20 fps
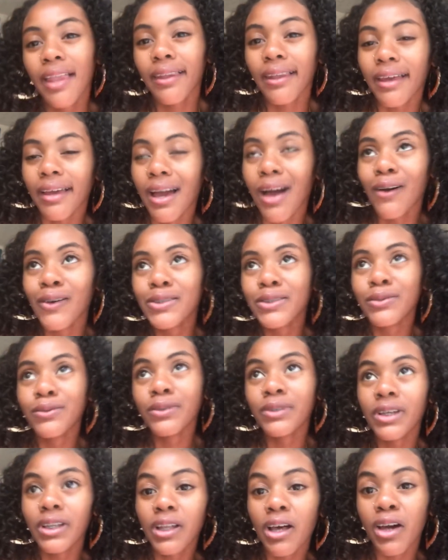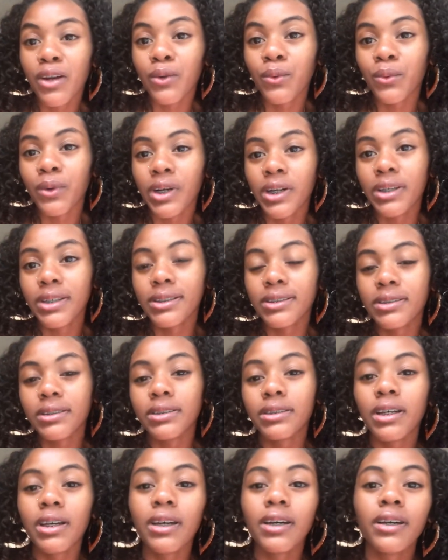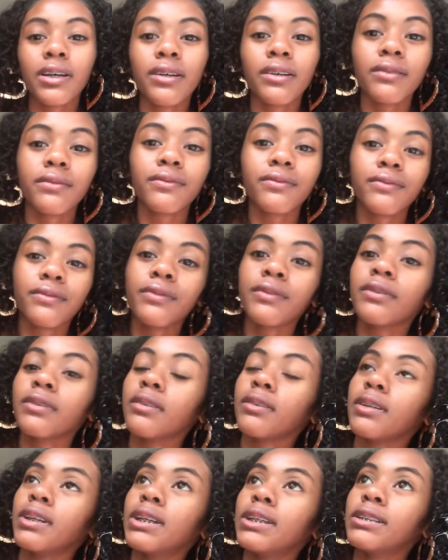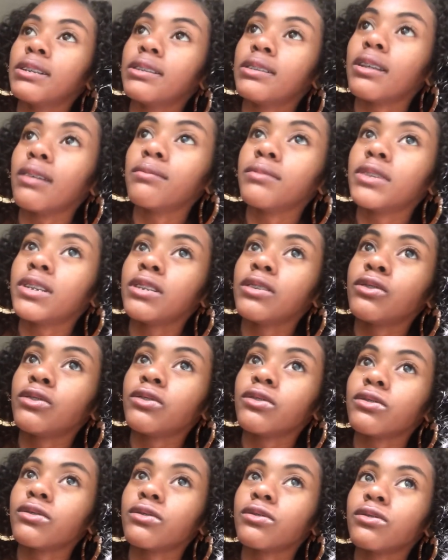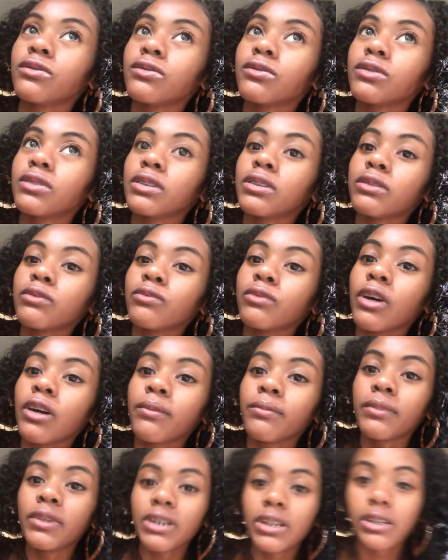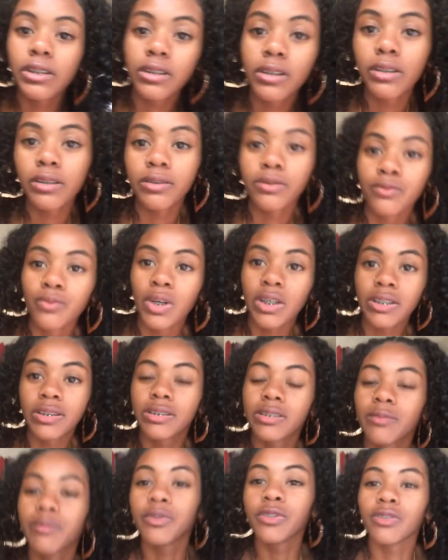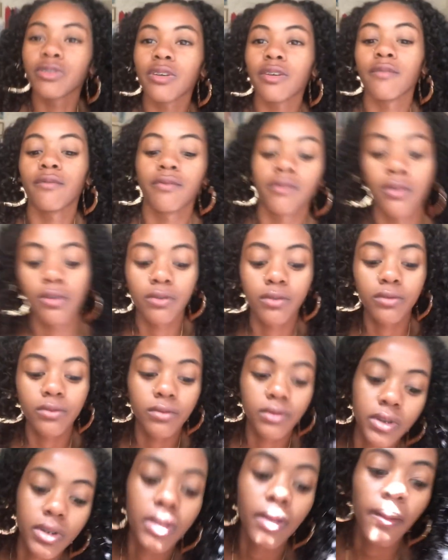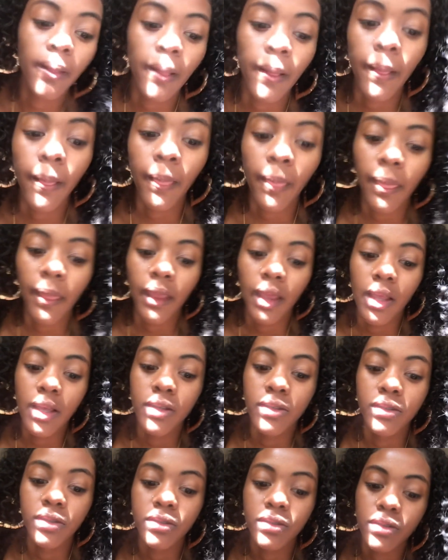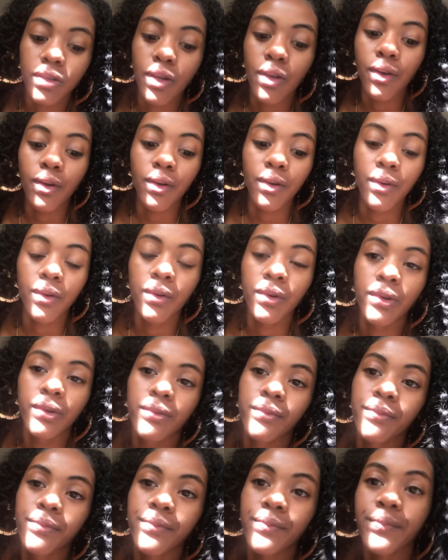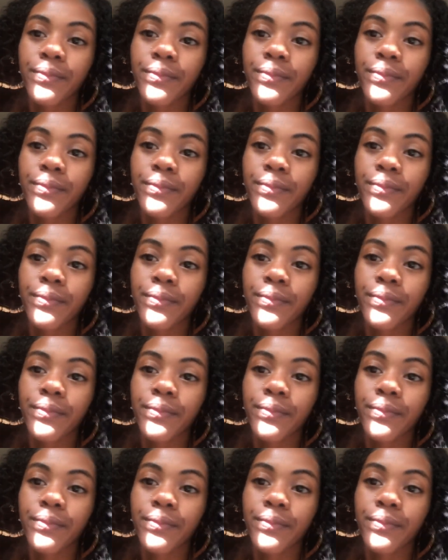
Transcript: like I was doing a lot of work and stuff. Some teachers didn't want me to, want us to be on our phones. So